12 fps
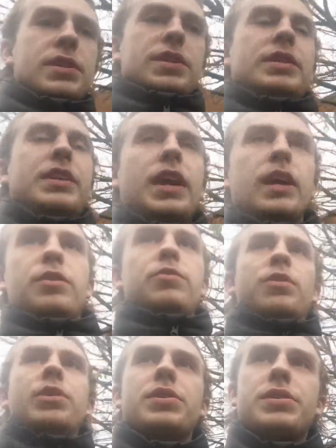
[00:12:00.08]
to say
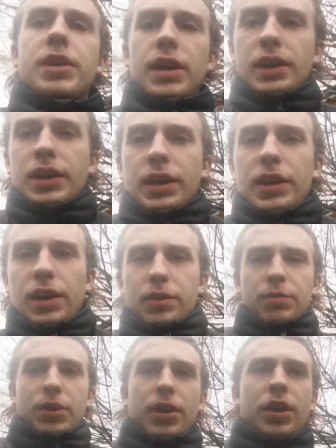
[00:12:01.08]
was,
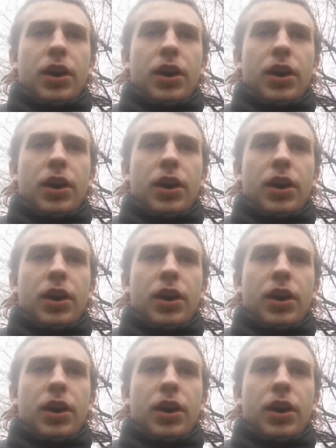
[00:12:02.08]
like, my